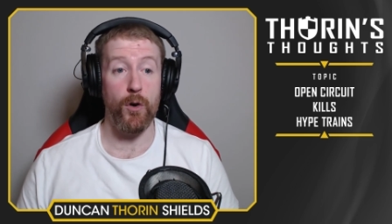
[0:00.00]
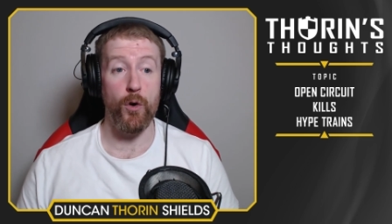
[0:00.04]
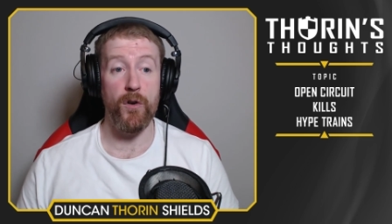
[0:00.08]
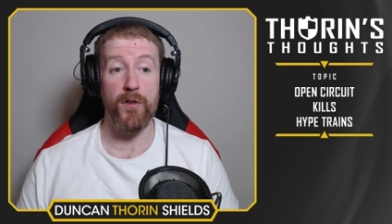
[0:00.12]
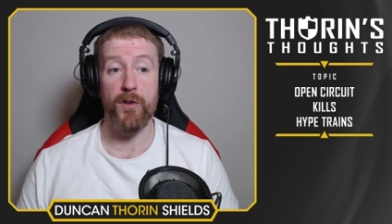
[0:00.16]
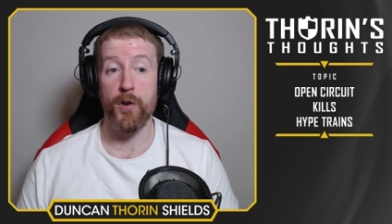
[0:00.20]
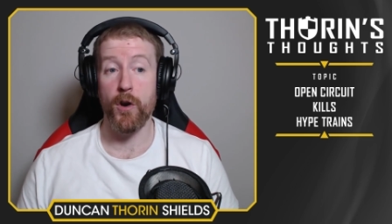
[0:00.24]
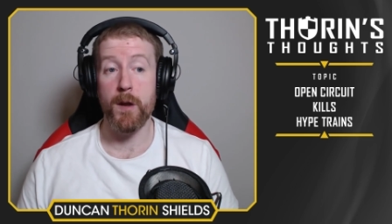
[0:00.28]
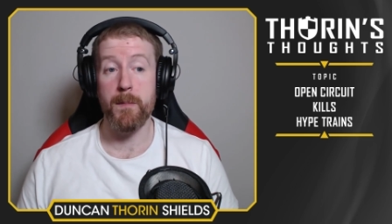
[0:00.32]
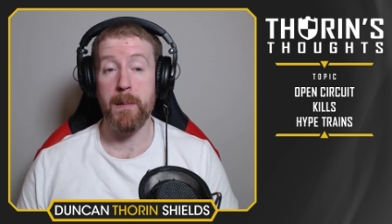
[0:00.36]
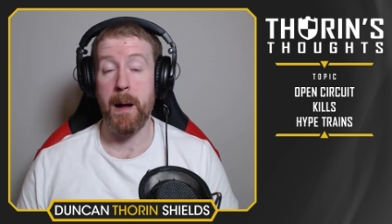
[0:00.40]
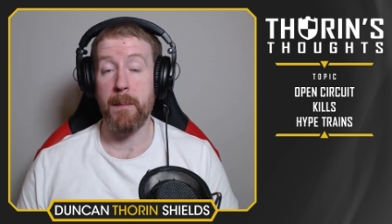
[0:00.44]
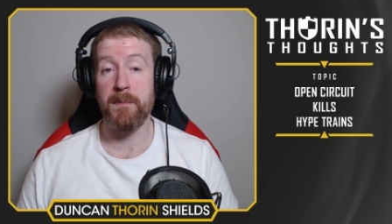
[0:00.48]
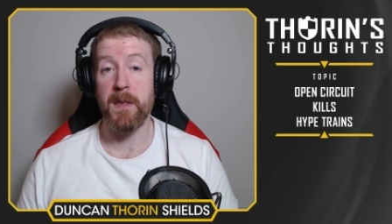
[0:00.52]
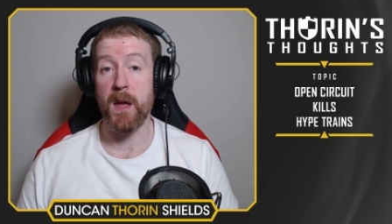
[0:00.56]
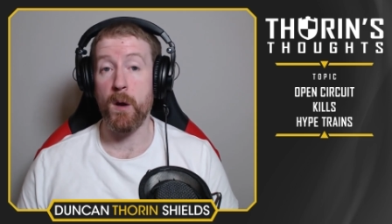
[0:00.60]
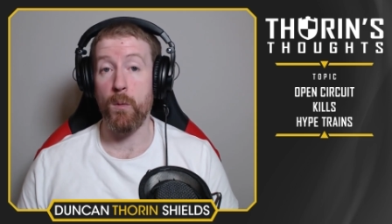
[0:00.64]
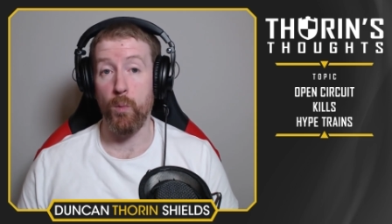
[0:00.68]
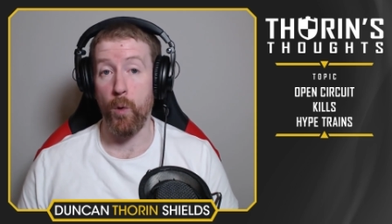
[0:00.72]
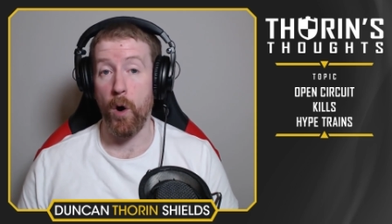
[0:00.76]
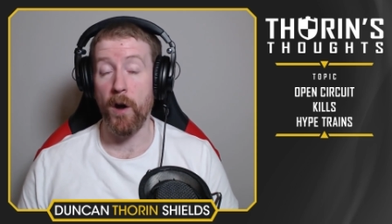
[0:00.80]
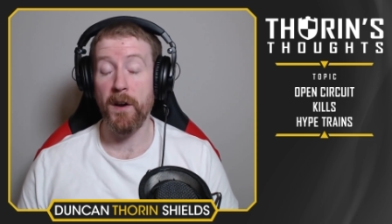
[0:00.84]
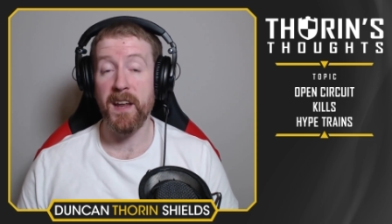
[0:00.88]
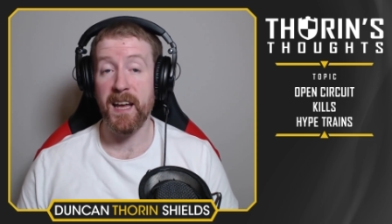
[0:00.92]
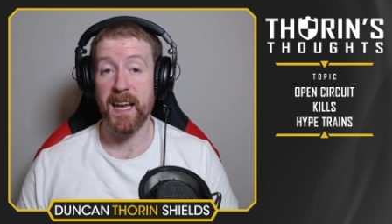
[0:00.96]
the only map they
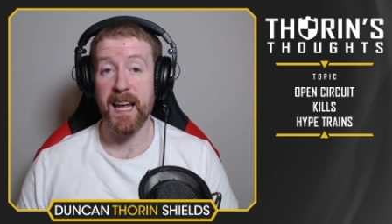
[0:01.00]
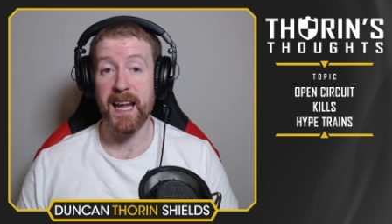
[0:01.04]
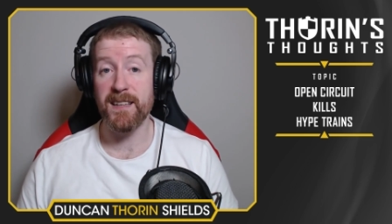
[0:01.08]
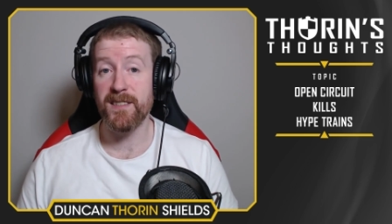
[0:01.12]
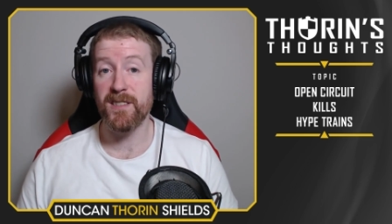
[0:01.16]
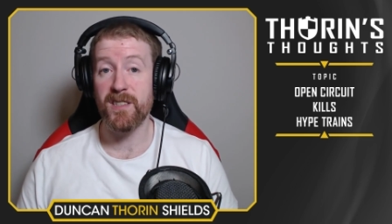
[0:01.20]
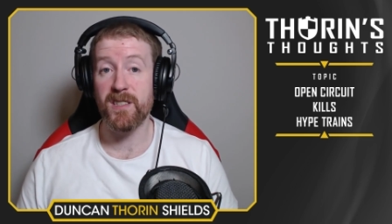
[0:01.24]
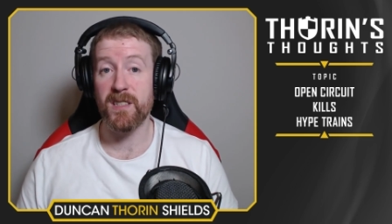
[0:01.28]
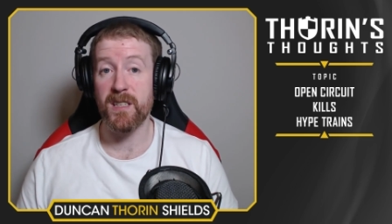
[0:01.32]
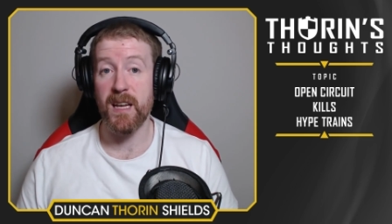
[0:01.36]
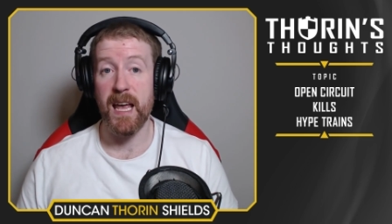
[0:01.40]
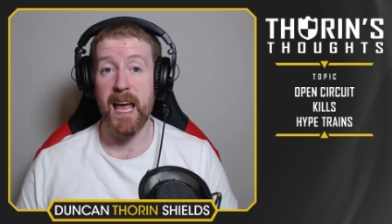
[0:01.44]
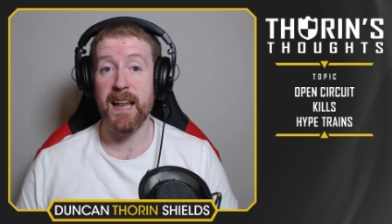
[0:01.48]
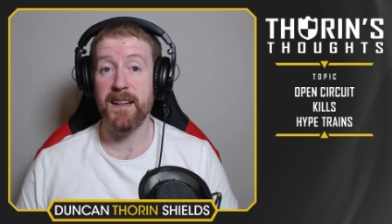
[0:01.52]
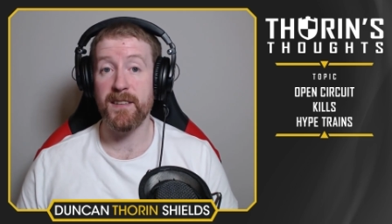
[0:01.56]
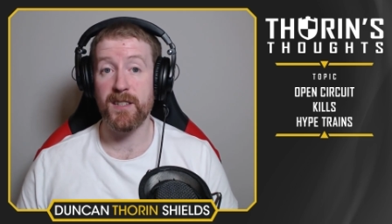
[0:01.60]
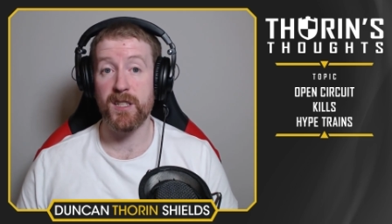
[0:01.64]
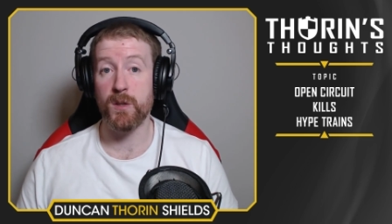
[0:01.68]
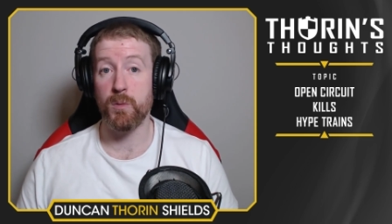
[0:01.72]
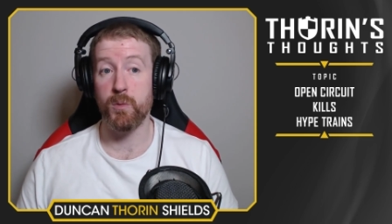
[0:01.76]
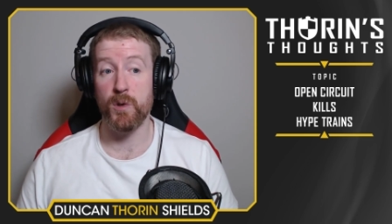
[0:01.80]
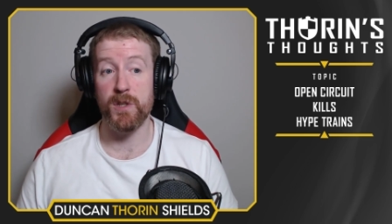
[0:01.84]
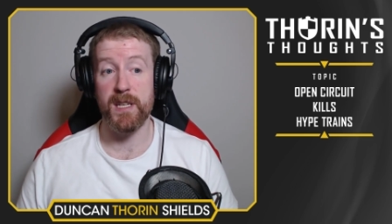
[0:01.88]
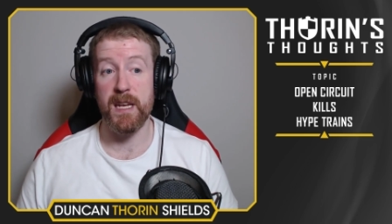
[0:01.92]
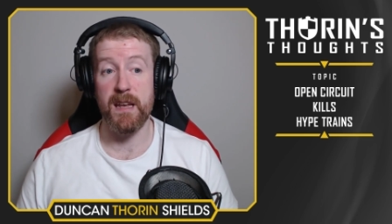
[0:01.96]
won against
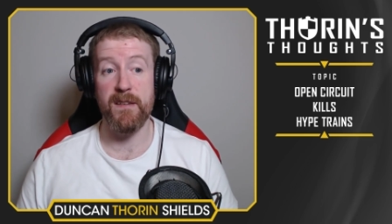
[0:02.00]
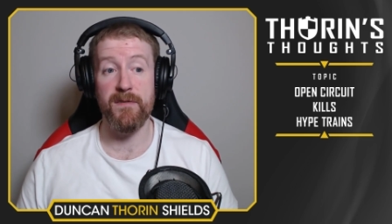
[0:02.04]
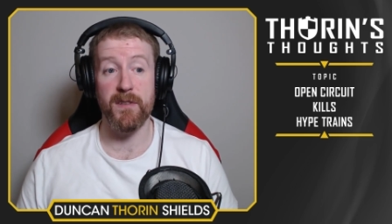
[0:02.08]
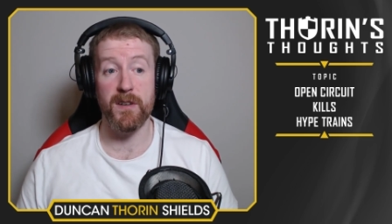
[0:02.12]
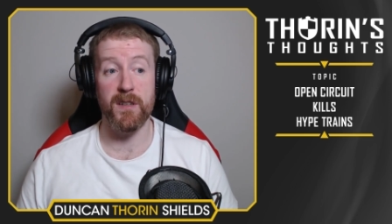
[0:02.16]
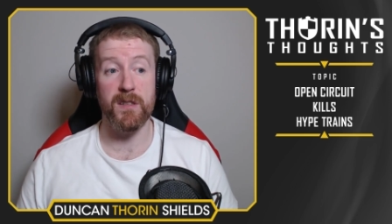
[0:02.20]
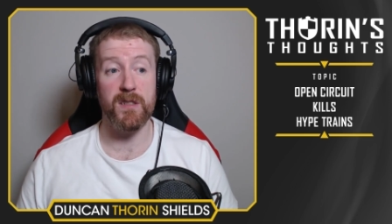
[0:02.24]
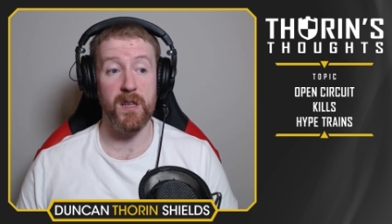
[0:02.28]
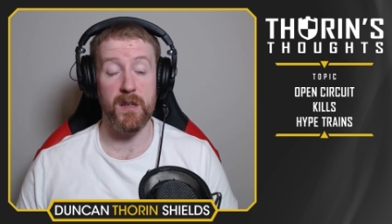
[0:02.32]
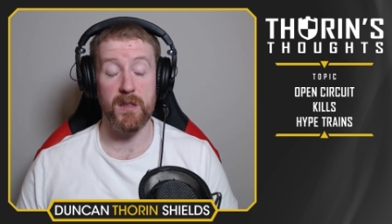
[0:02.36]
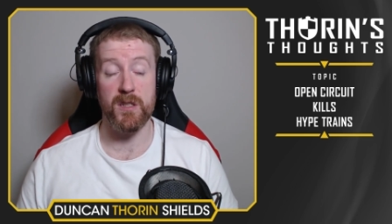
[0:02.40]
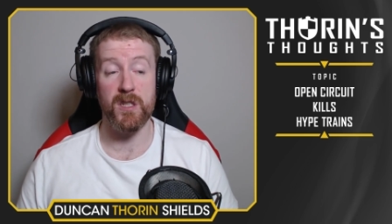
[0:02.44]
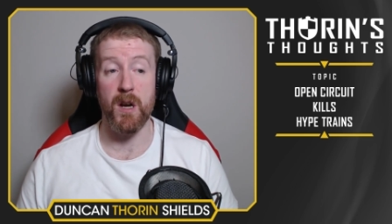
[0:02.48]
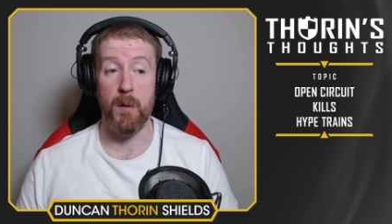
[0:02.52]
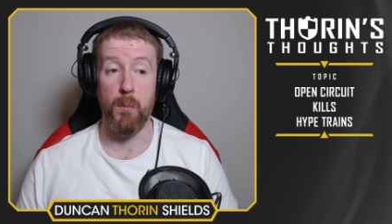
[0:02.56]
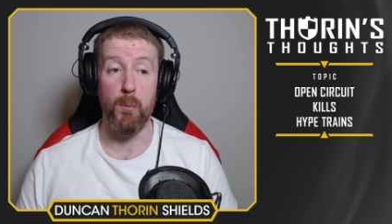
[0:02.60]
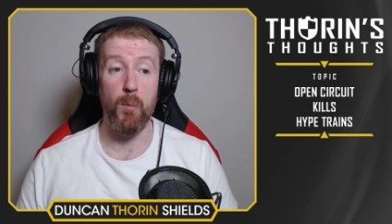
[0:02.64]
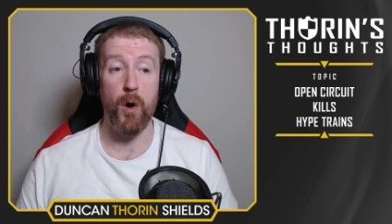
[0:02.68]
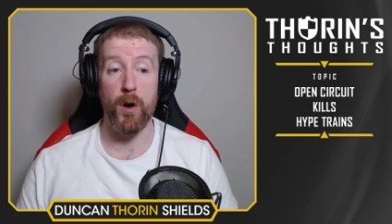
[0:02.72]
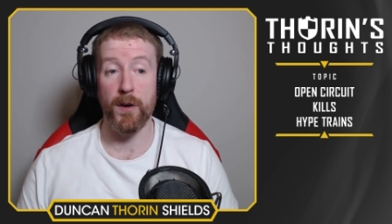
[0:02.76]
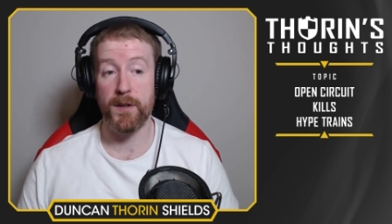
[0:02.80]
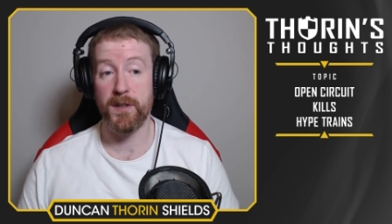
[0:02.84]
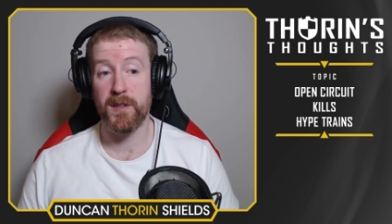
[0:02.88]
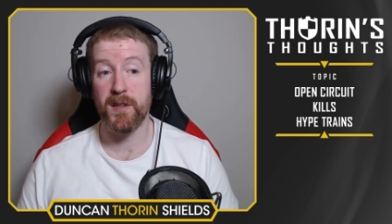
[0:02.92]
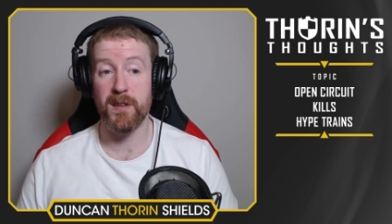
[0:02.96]
ENCE was even
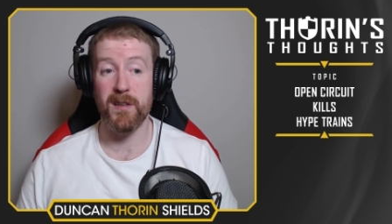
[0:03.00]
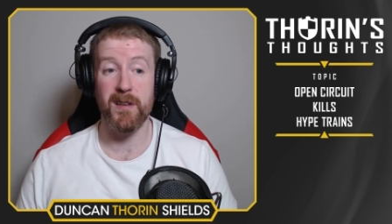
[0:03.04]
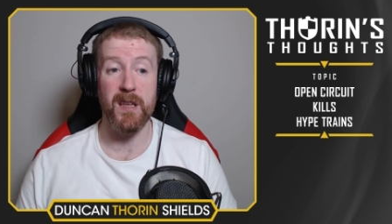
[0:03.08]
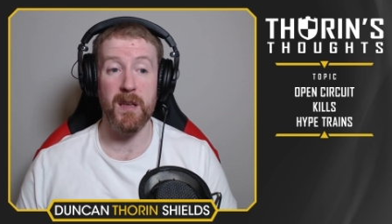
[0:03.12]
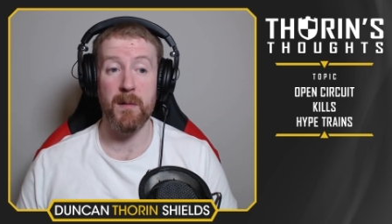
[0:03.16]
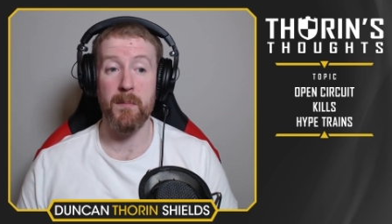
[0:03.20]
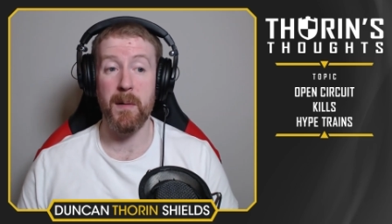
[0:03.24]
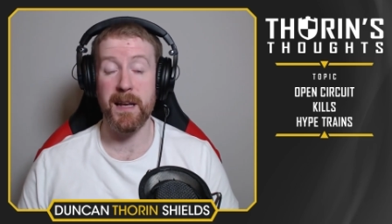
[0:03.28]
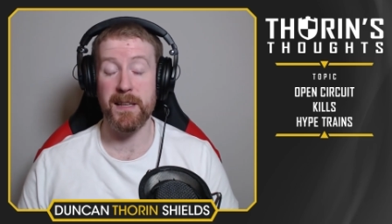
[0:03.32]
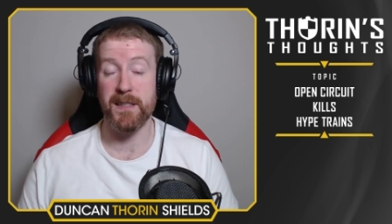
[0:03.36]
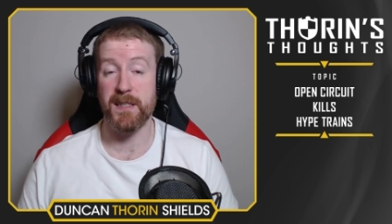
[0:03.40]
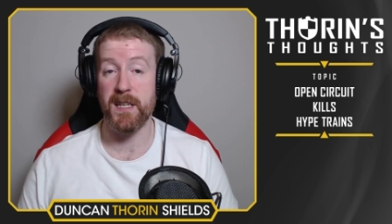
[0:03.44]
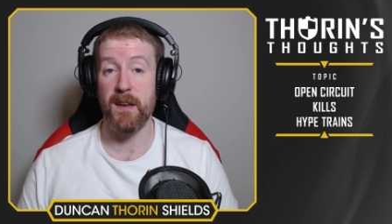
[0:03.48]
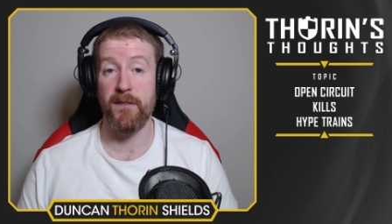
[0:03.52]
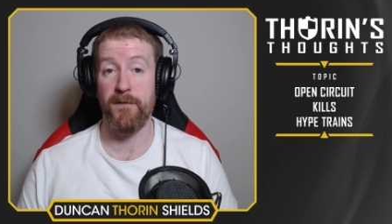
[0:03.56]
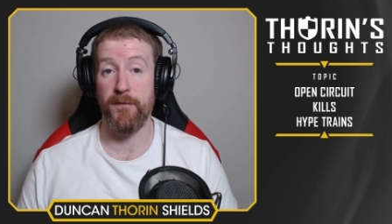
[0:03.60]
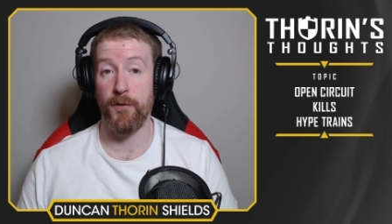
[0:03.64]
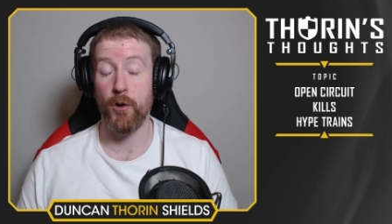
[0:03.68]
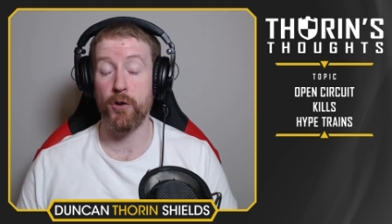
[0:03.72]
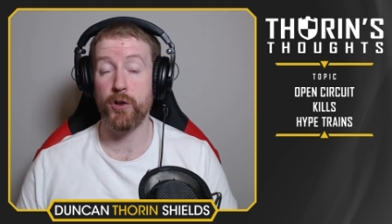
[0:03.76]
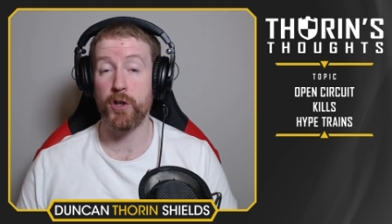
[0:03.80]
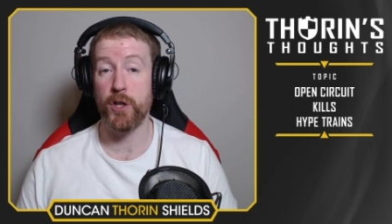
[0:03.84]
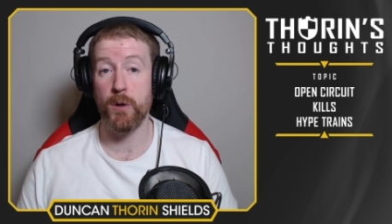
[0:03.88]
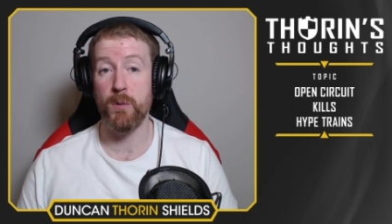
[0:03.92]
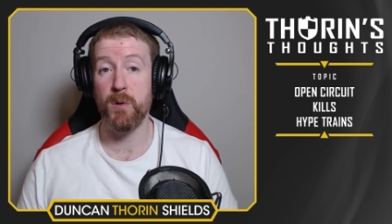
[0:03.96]
somewhat, you might say,
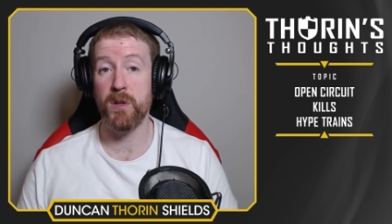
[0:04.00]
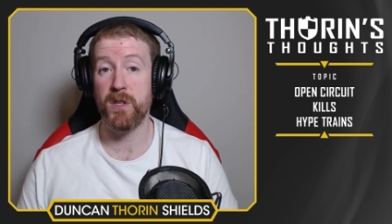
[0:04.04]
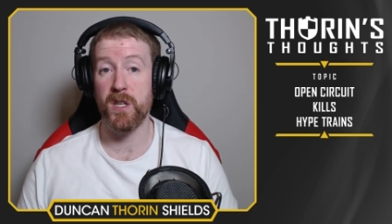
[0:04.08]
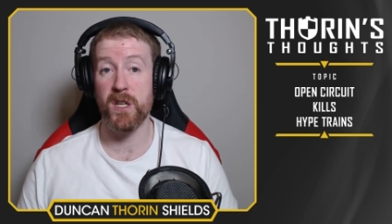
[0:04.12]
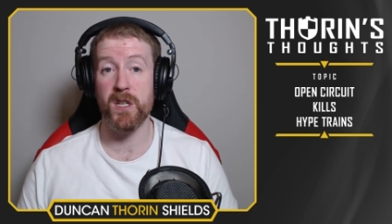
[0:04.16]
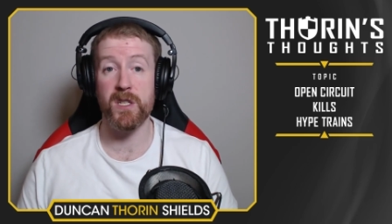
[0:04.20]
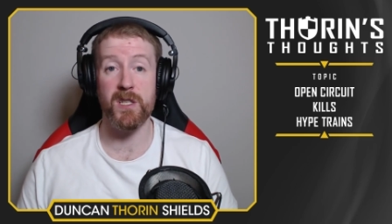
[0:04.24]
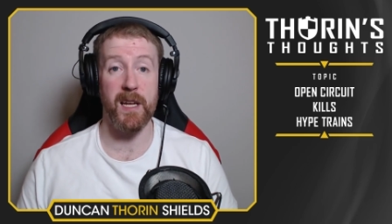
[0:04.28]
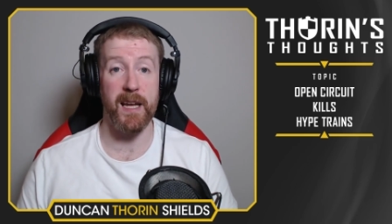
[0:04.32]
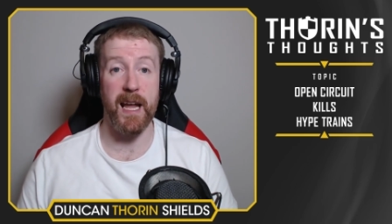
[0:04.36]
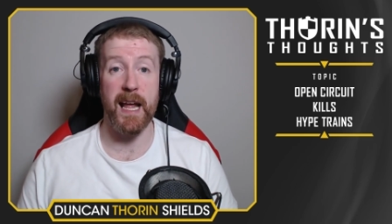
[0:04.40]
fortuitous.